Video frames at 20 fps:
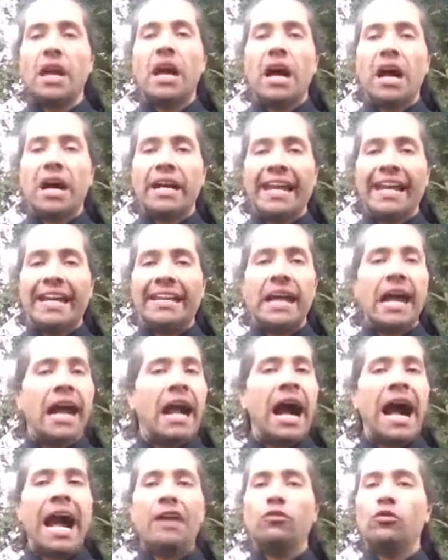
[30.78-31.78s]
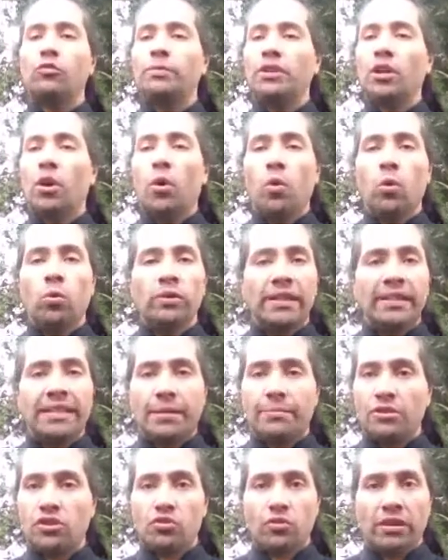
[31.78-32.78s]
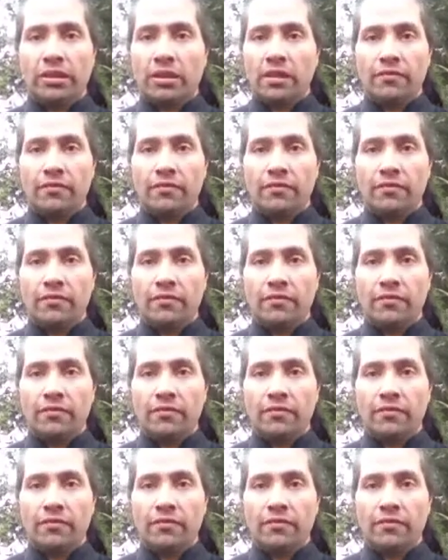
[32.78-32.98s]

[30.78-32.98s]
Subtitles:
Again, I will be only demonstrating